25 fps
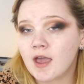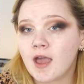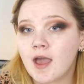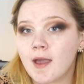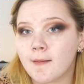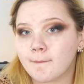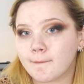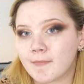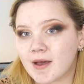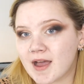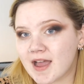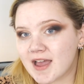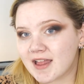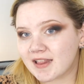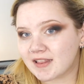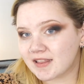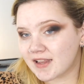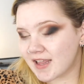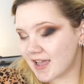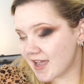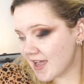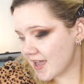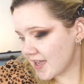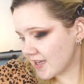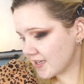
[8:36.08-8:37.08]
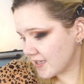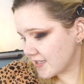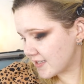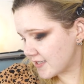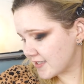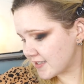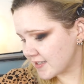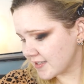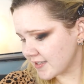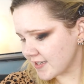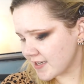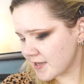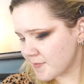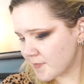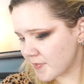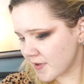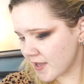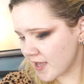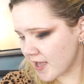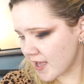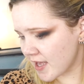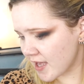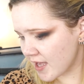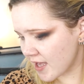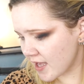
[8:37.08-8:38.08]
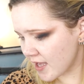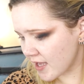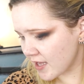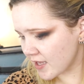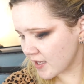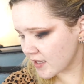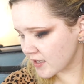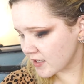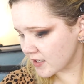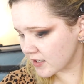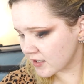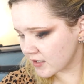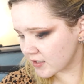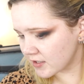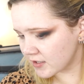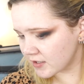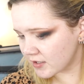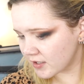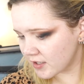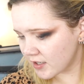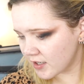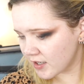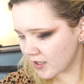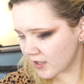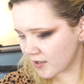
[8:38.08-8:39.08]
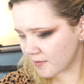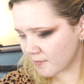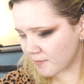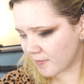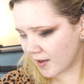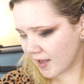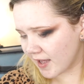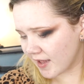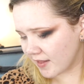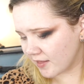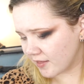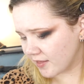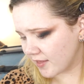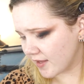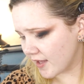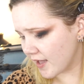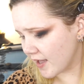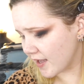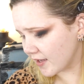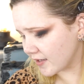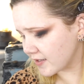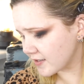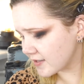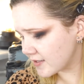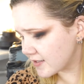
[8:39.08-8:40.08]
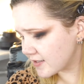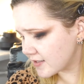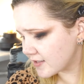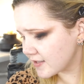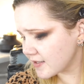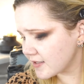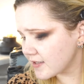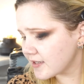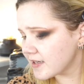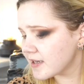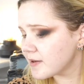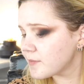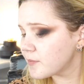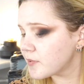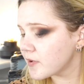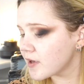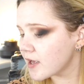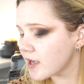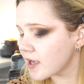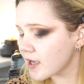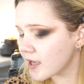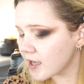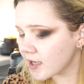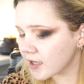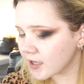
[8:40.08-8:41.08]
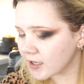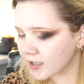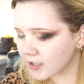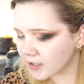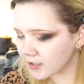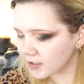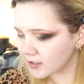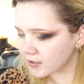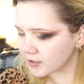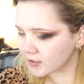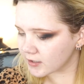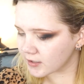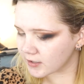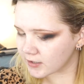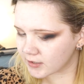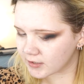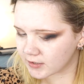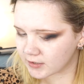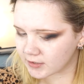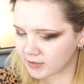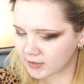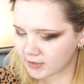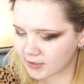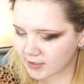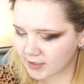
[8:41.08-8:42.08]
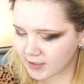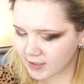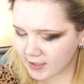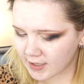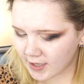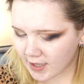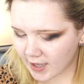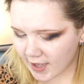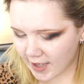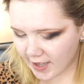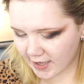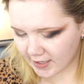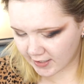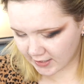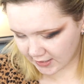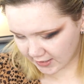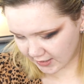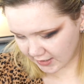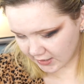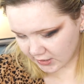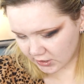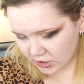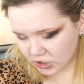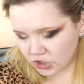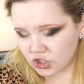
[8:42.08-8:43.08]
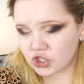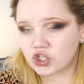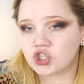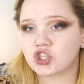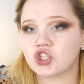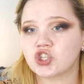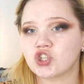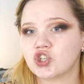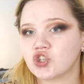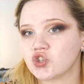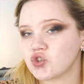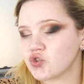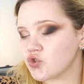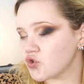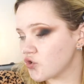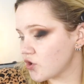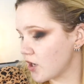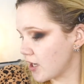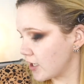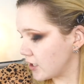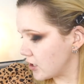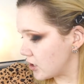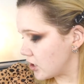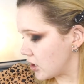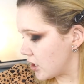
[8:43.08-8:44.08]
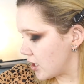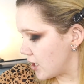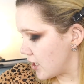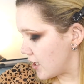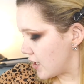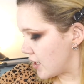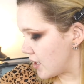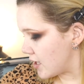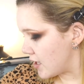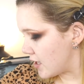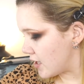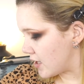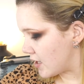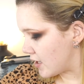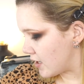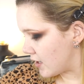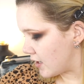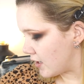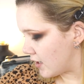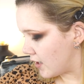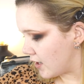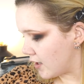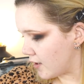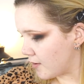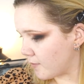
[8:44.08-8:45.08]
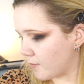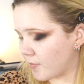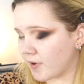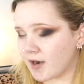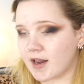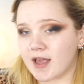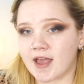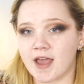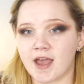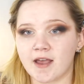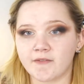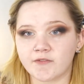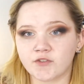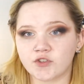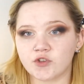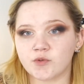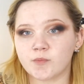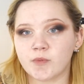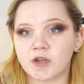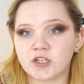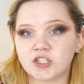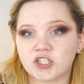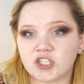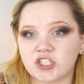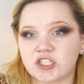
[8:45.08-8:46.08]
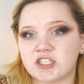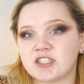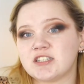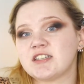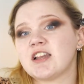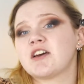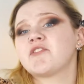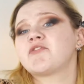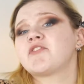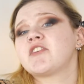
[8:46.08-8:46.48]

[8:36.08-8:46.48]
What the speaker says: My leg is sleeping. My leg is sleeping. I need to stretch it, but I have so much stuff